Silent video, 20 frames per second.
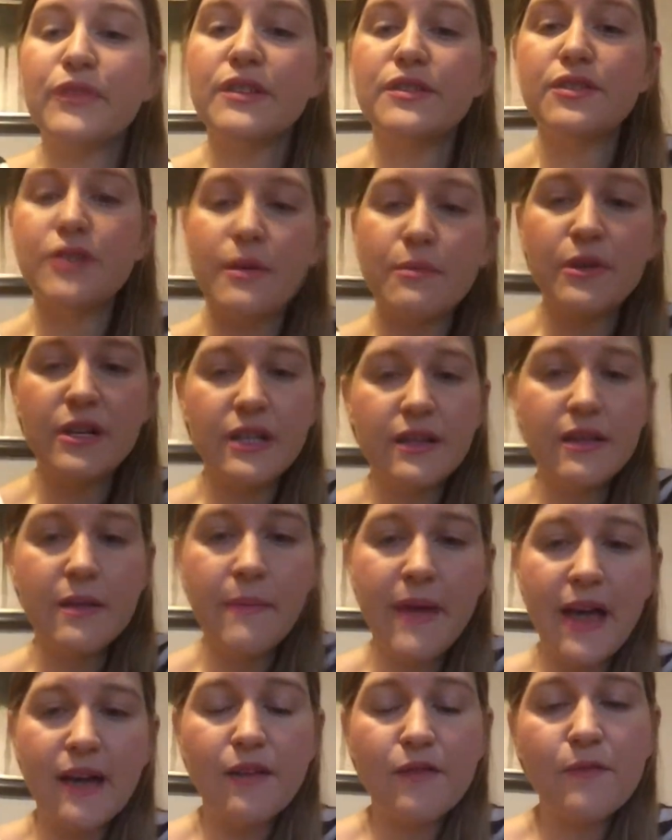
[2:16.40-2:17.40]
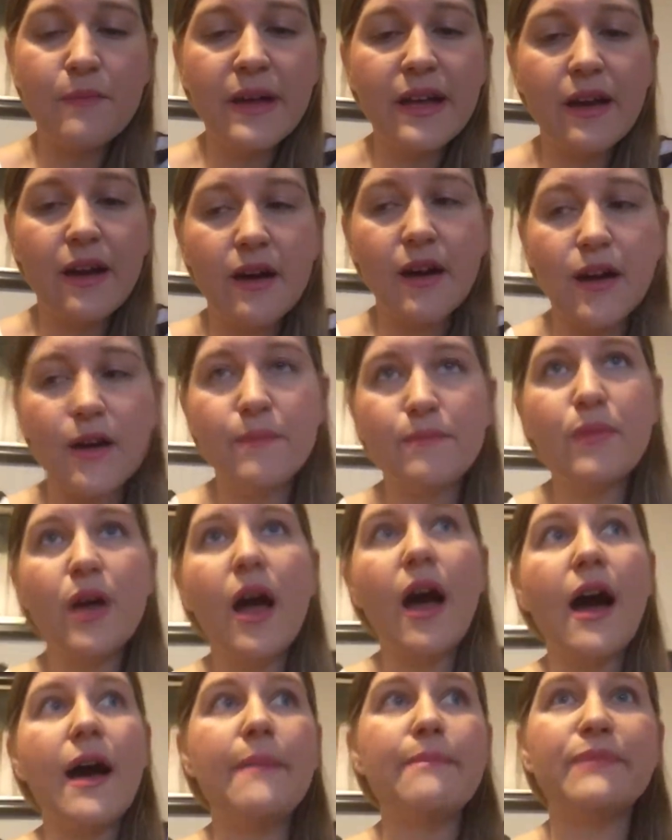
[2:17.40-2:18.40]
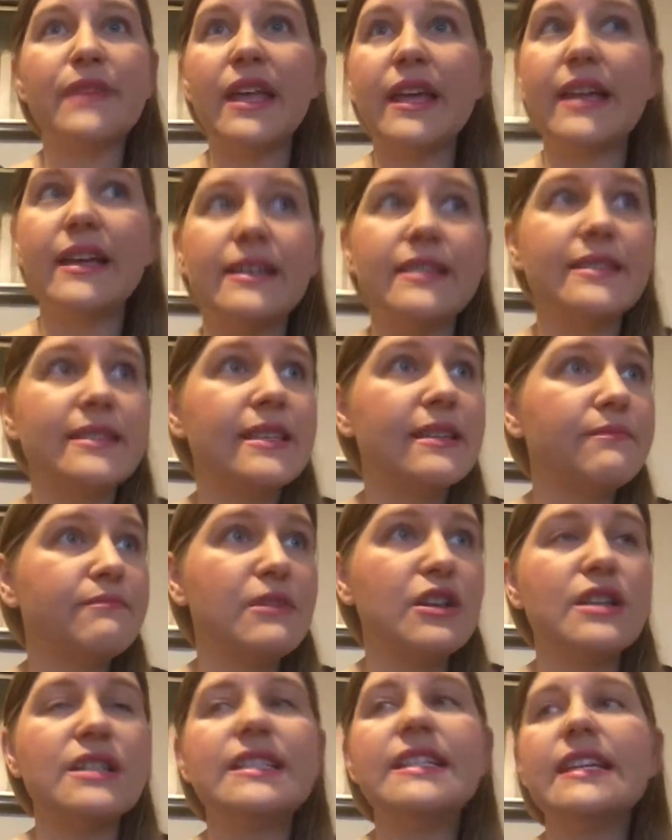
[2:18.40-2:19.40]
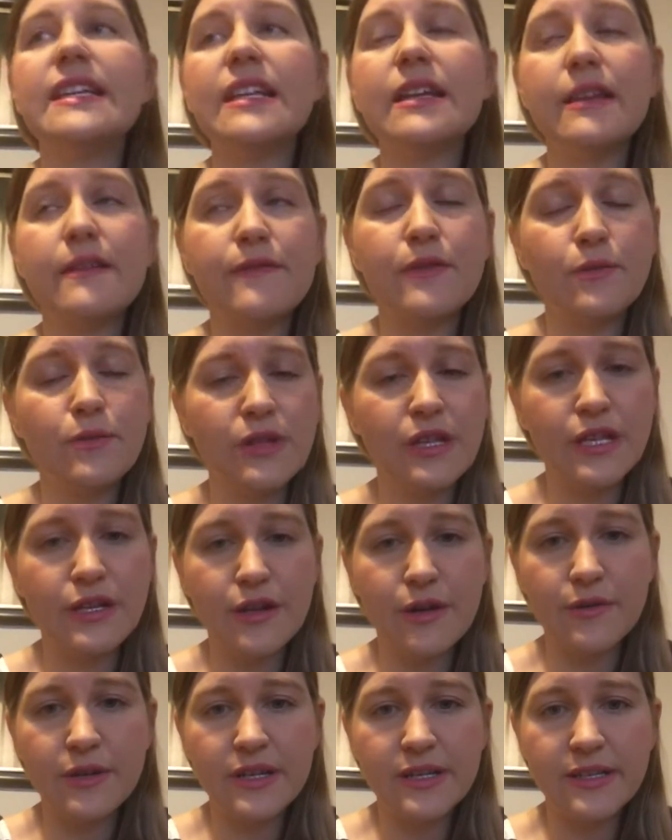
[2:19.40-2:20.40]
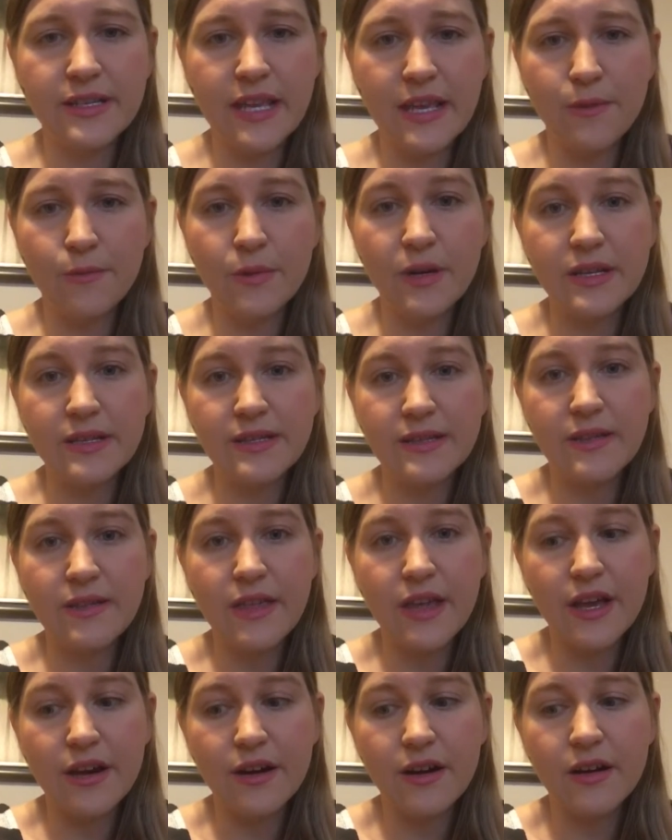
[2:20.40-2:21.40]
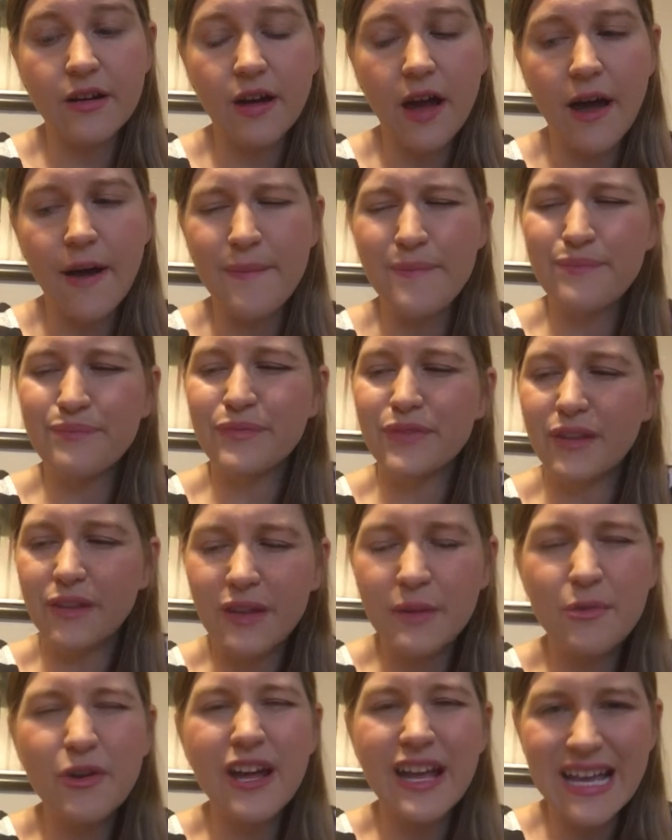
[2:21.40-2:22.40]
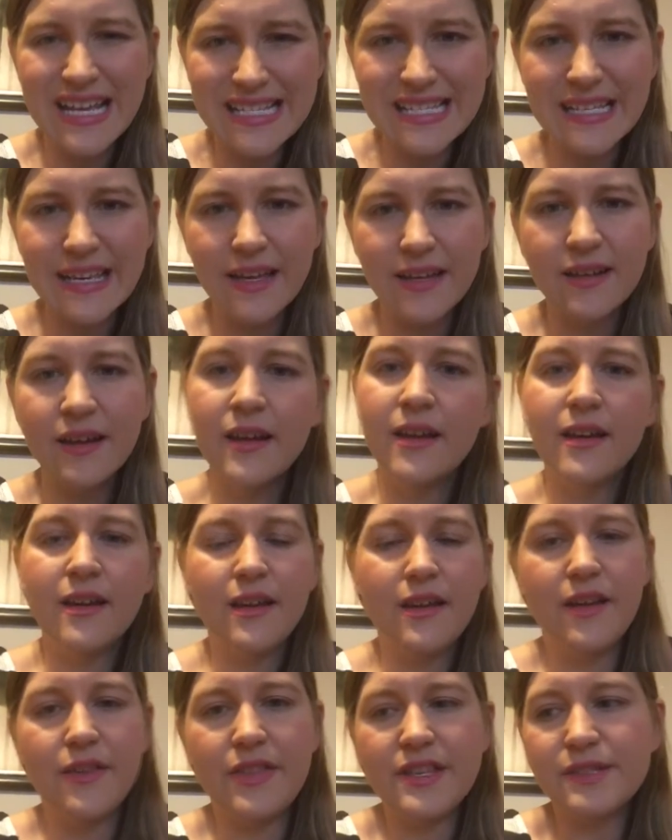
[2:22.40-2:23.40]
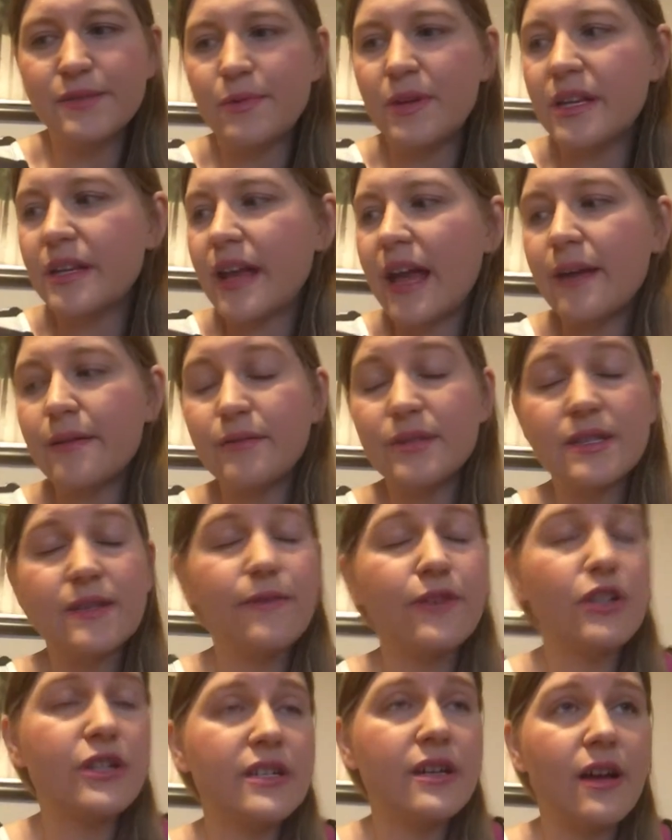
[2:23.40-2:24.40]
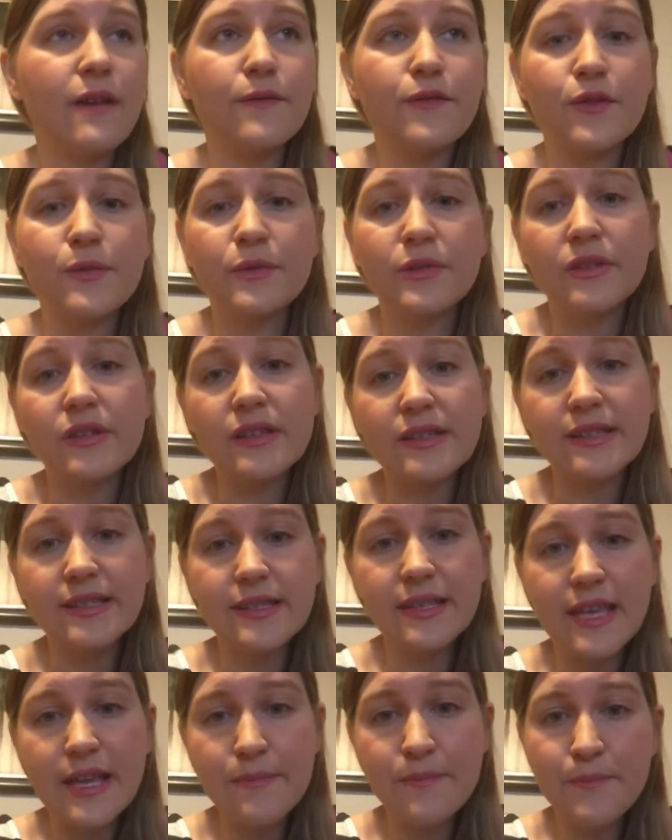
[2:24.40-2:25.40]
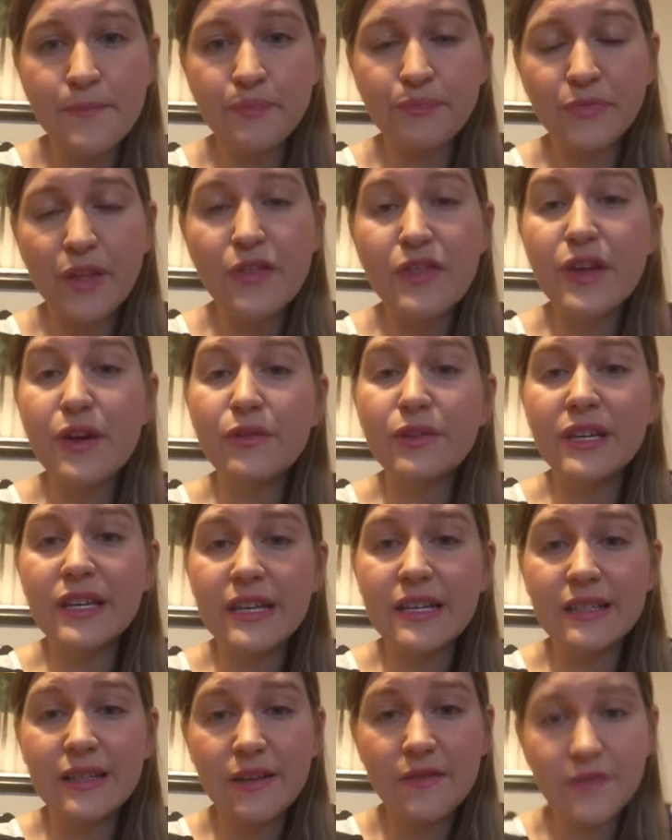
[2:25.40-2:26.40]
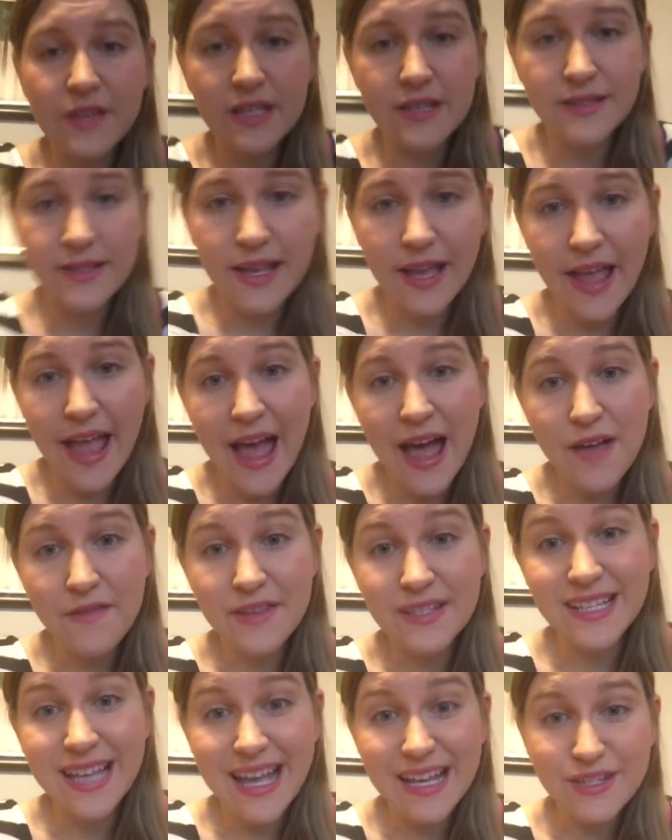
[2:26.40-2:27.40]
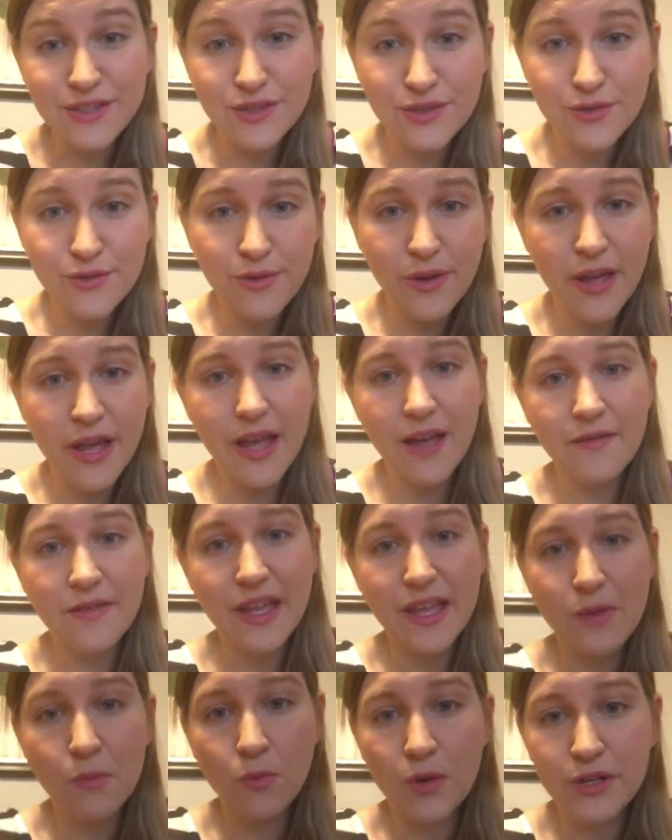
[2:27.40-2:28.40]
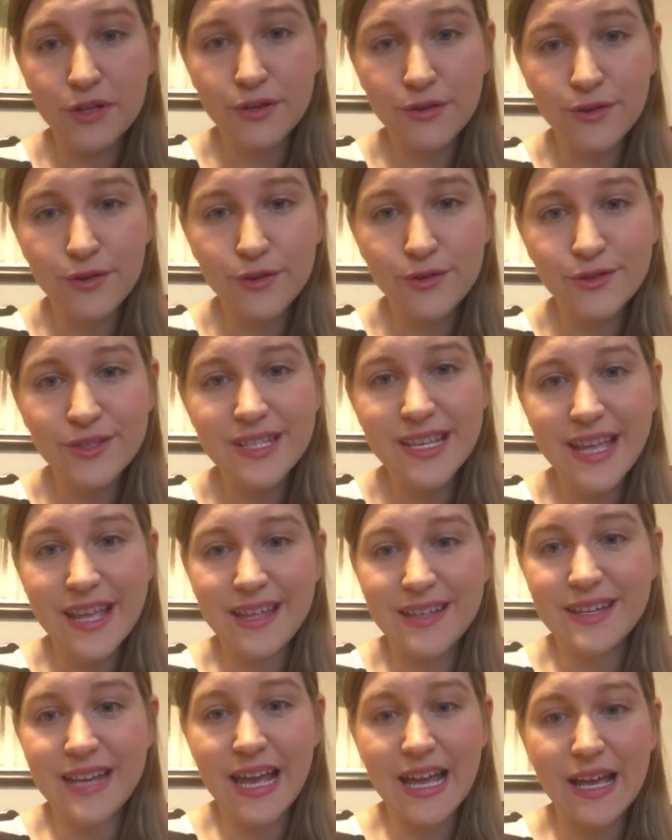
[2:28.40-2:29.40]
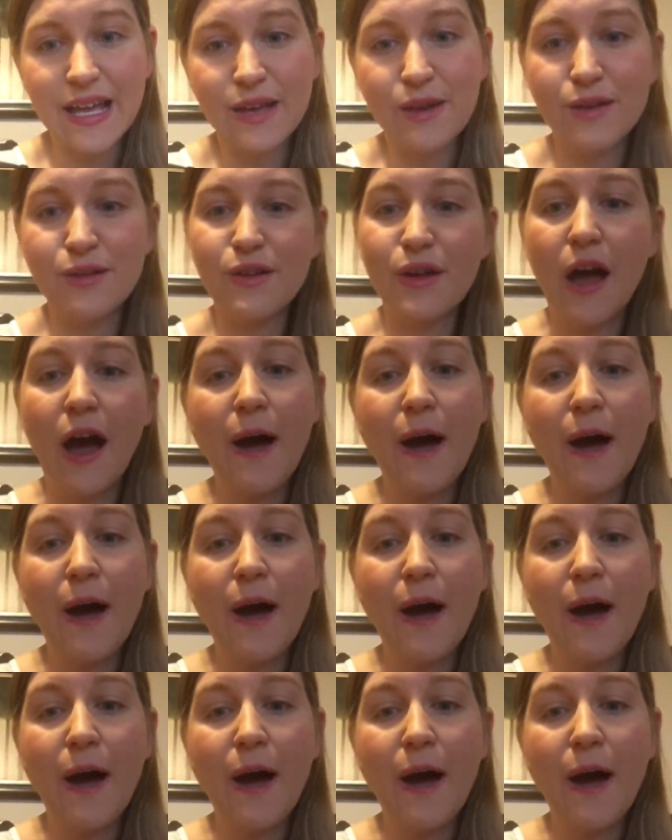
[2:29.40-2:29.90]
So I put it in the back of my arm, and didn't even really notice it was there. The Libre I did. This one, I was very comfortable to sleep. The only inconvenience I have is I do have a 1-year-old, and I